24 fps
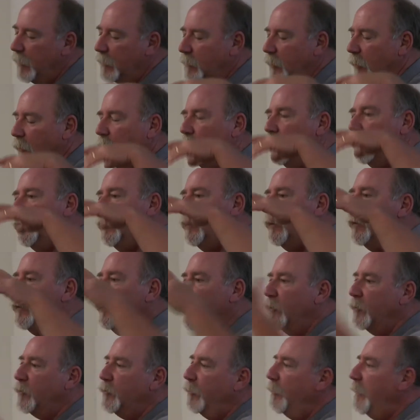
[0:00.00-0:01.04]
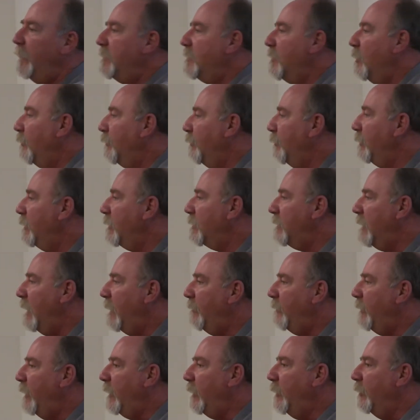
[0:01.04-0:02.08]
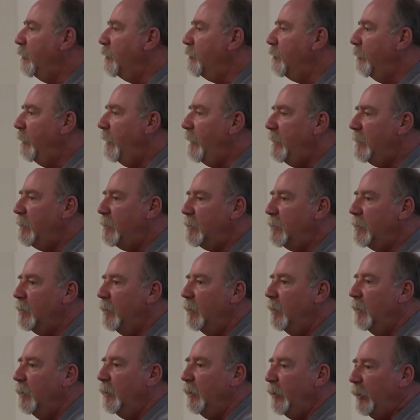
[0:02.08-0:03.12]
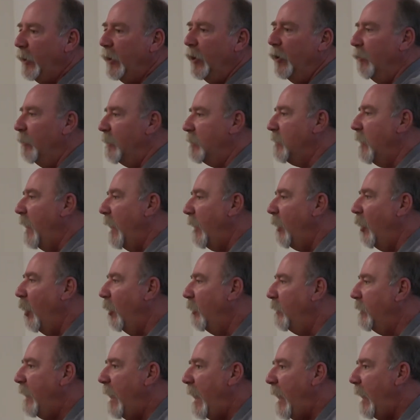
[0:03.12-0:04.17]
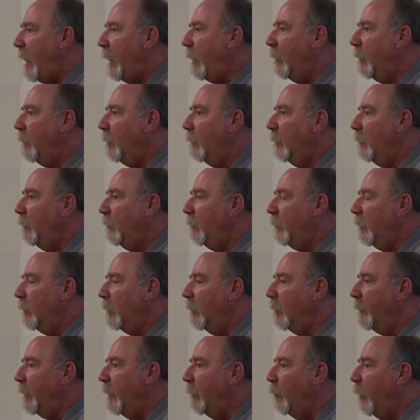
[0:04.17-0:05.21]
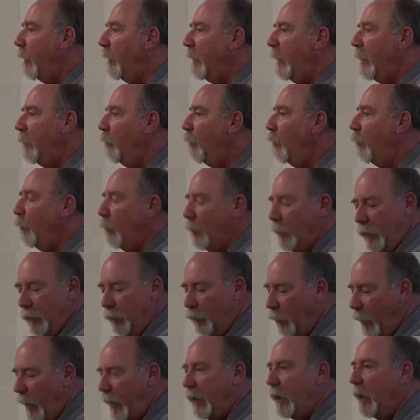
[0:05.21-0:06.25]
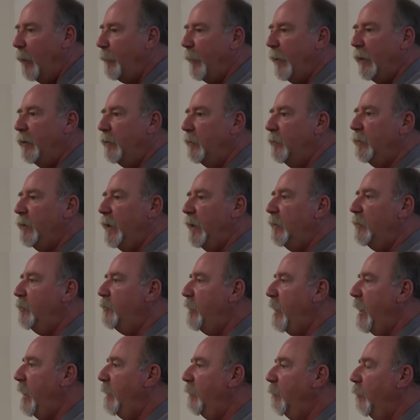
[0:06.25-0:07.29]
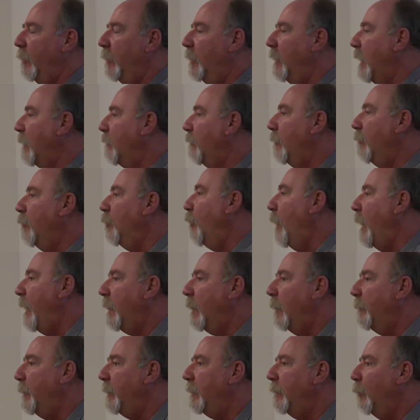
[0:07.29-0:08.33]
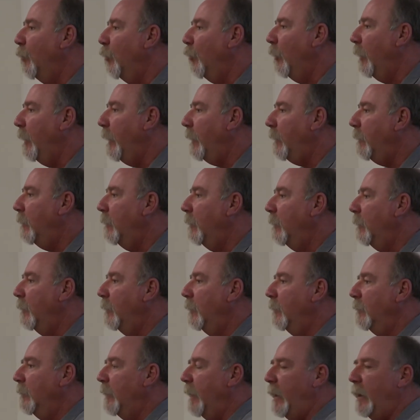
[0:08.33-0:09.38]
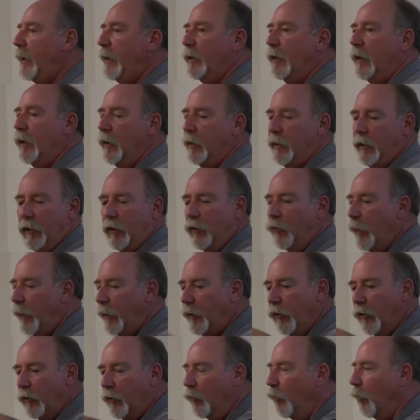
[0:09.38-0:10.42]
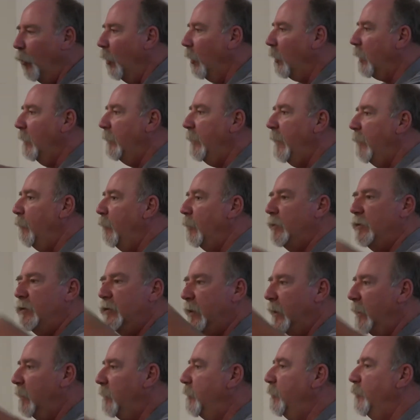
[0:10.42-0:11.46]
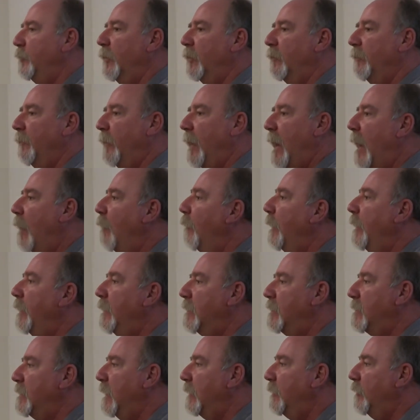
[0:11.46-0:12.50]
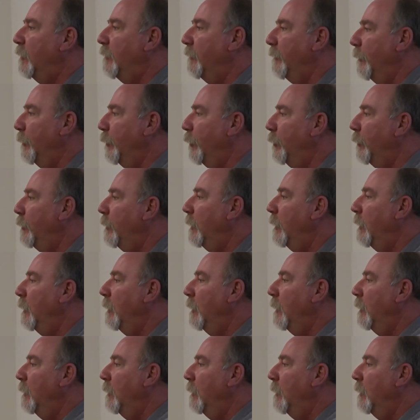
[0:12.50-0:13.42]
So your trees go through the same thing. Your trees' year is like our day. They wake up in January like we would wake up in the morning. We go to work and they would do their flowering and set their fruit.